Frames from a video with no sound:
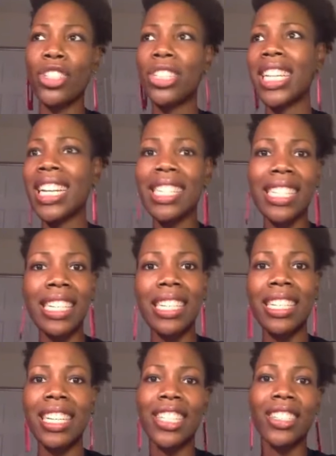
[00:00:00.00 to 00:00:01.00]
you need
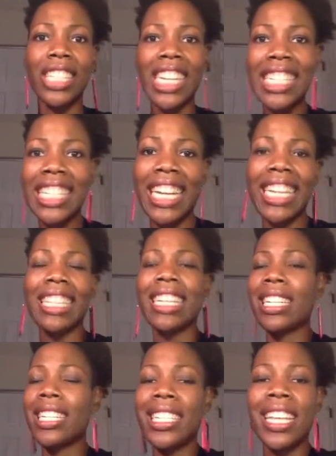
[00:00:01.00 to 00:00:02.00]
to get
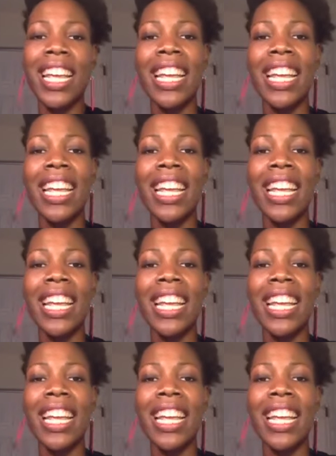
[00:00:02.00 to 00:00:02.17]
this.